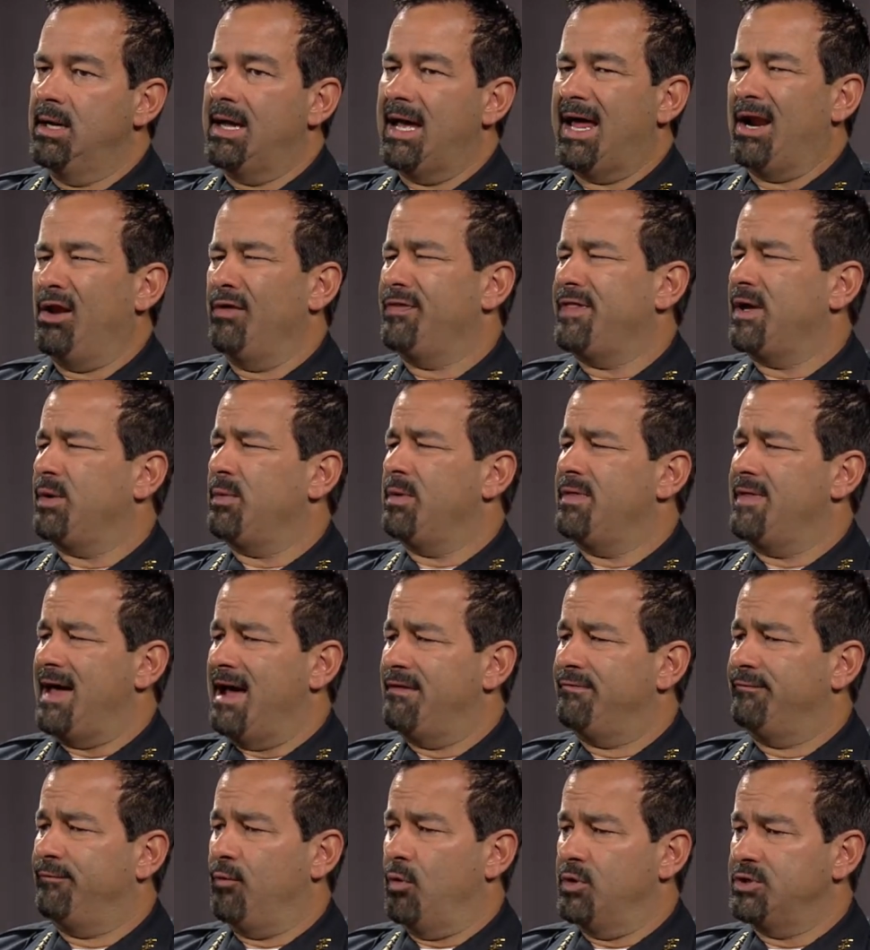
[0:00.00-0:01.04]
I don't think we're
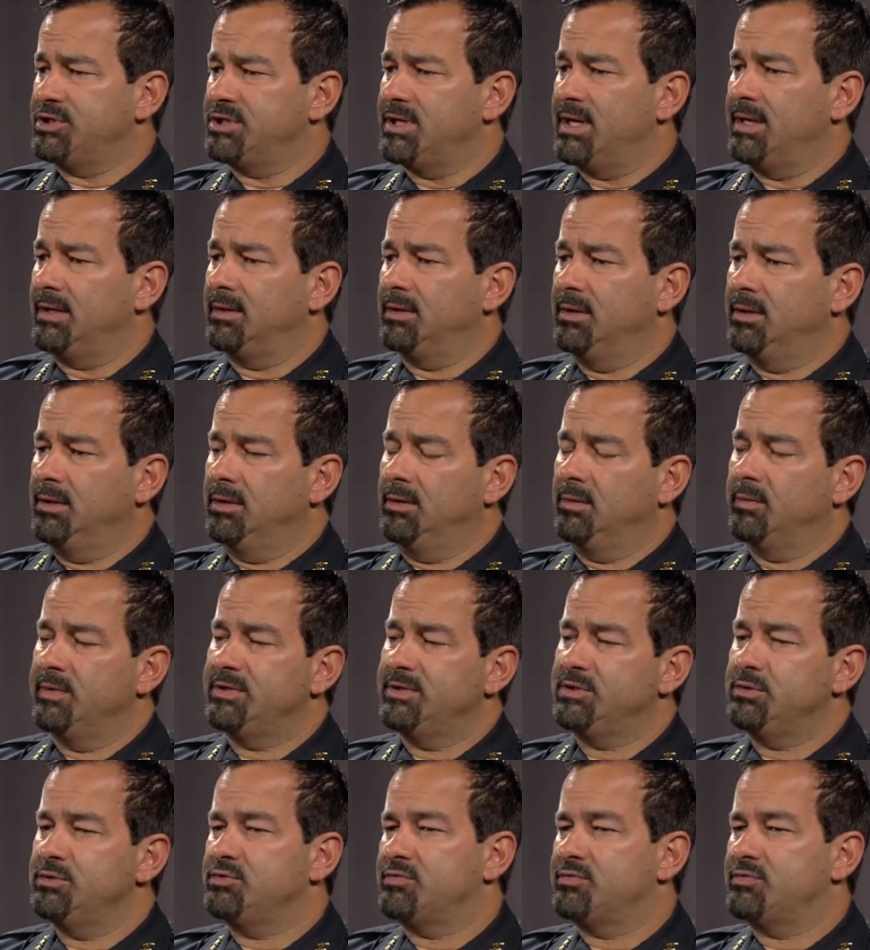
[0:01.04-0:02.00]
that fortunate. We do